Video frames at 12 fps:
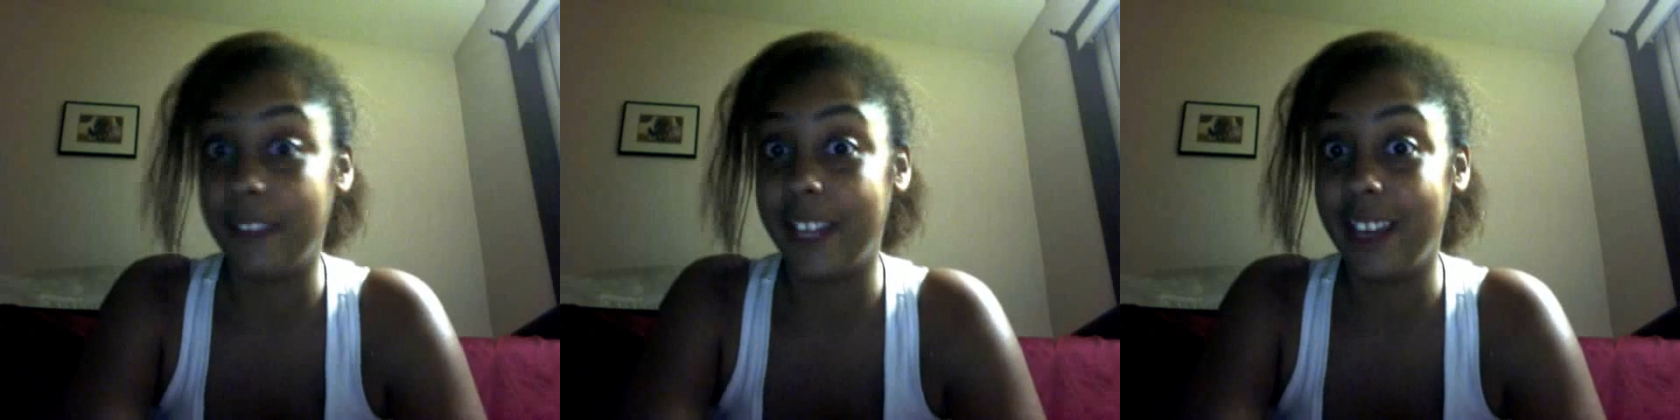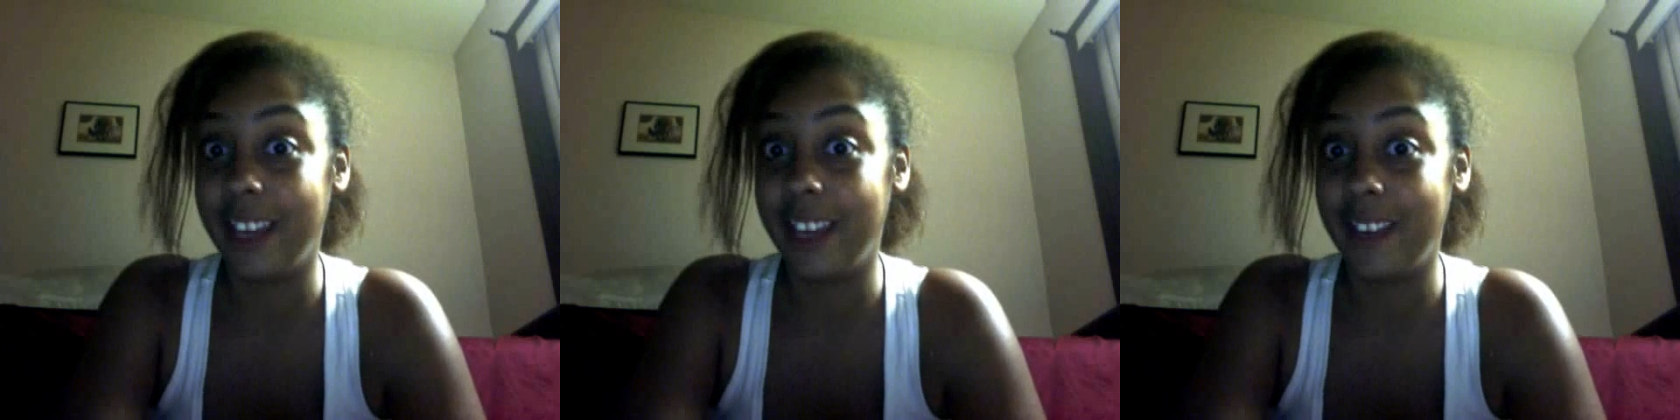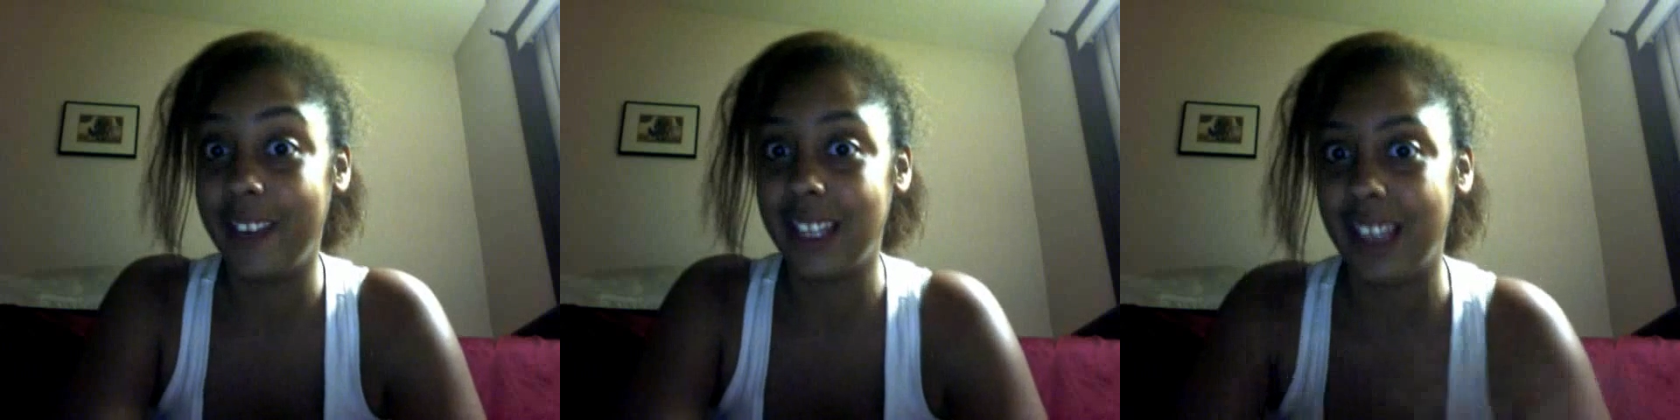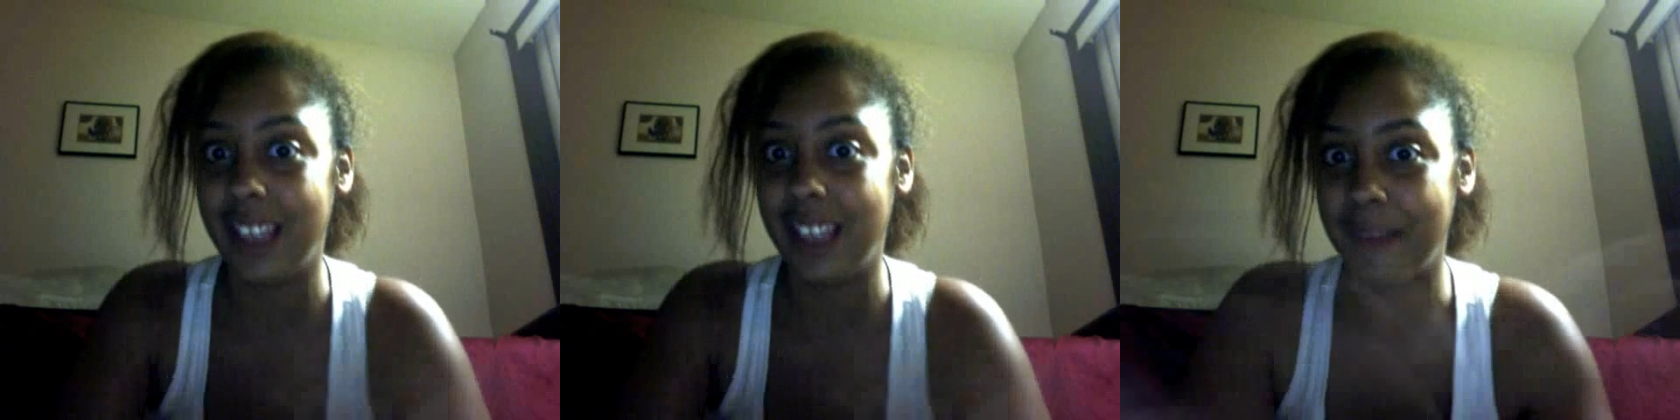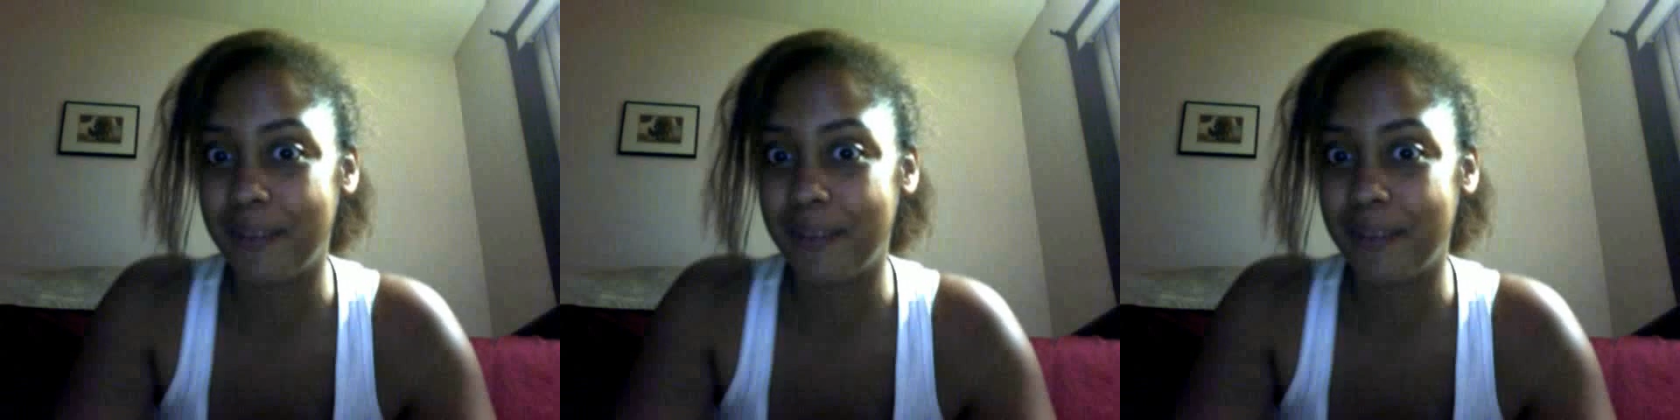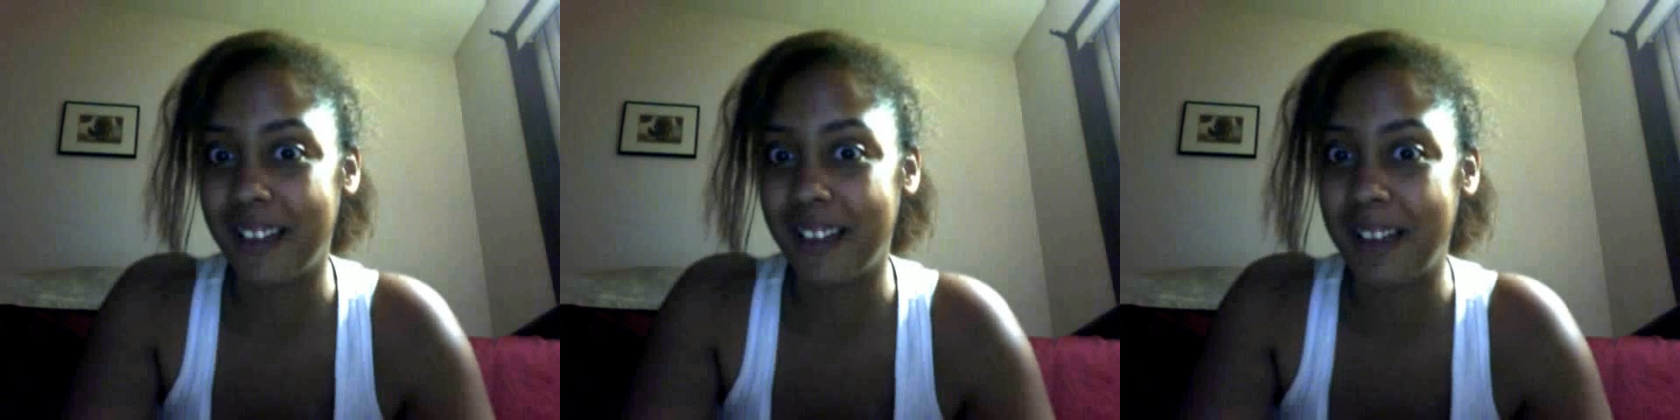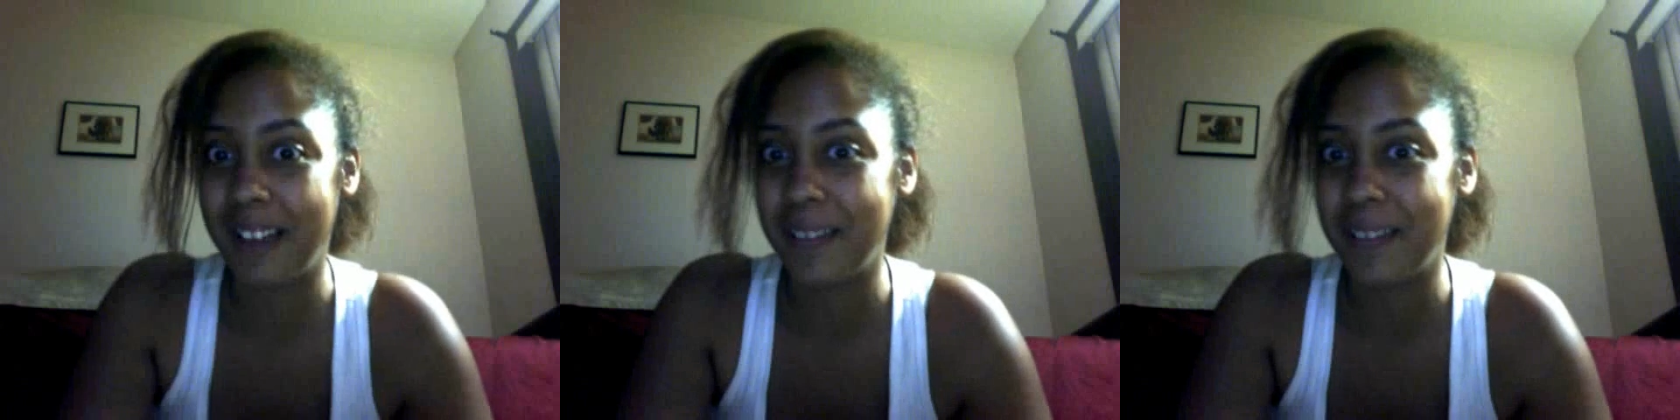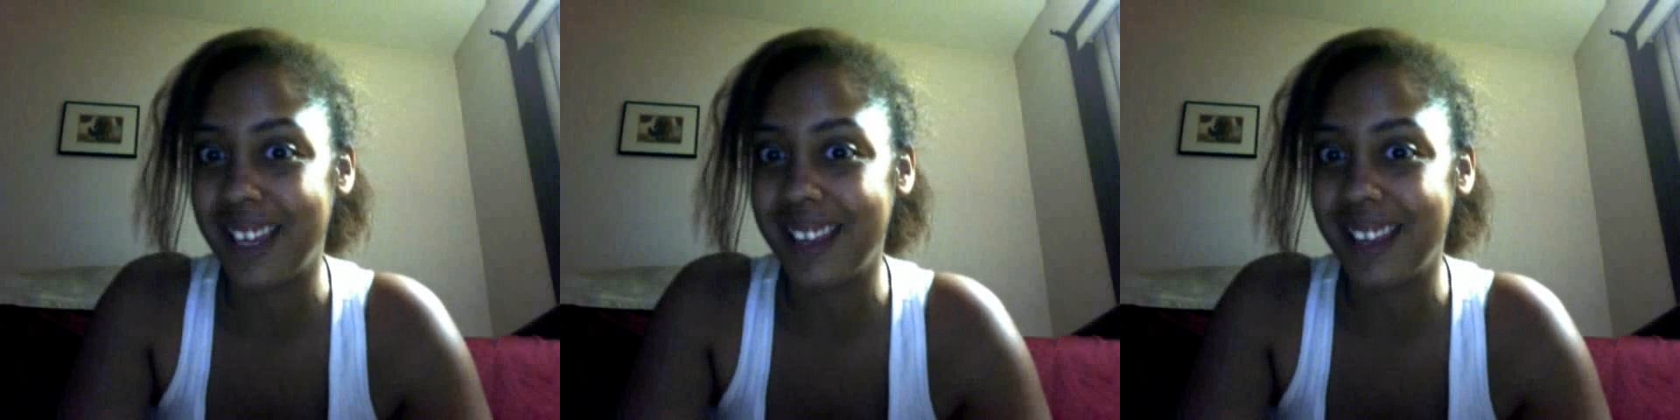video as I
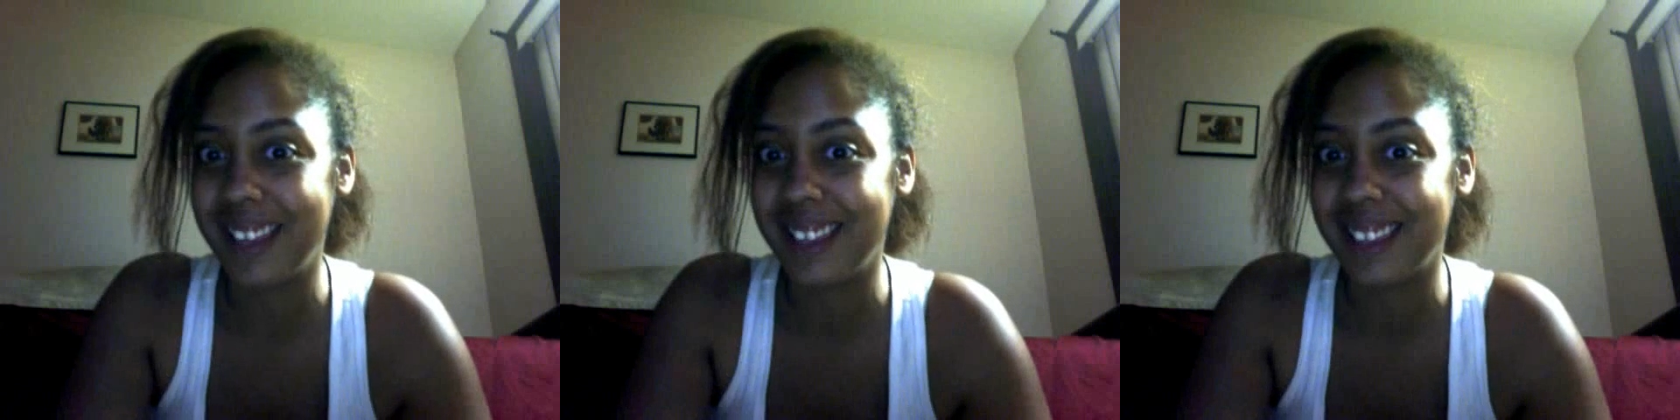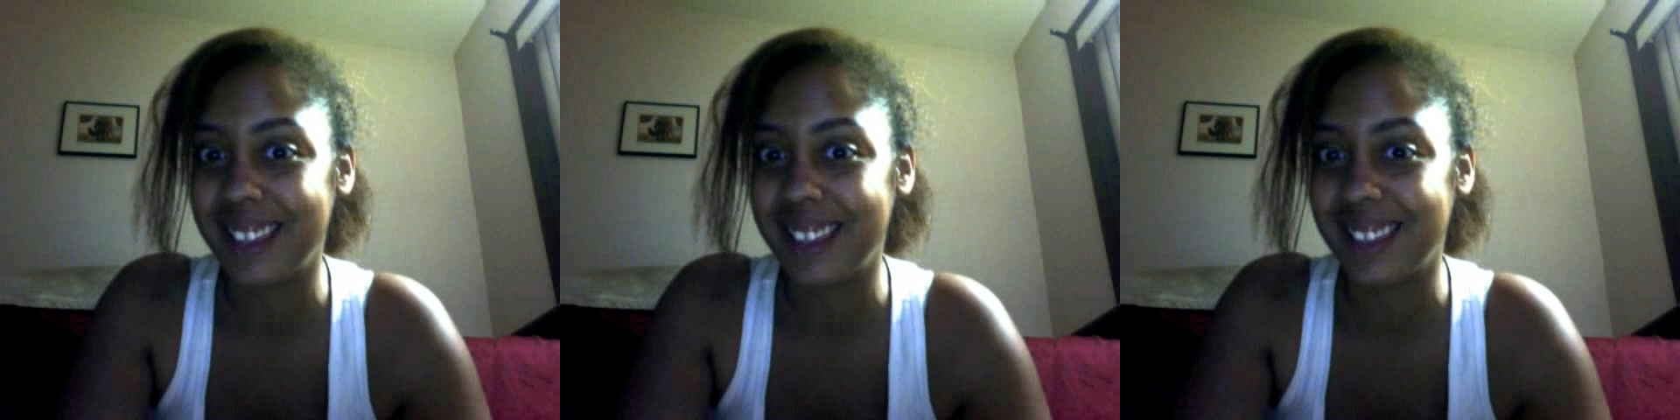promised.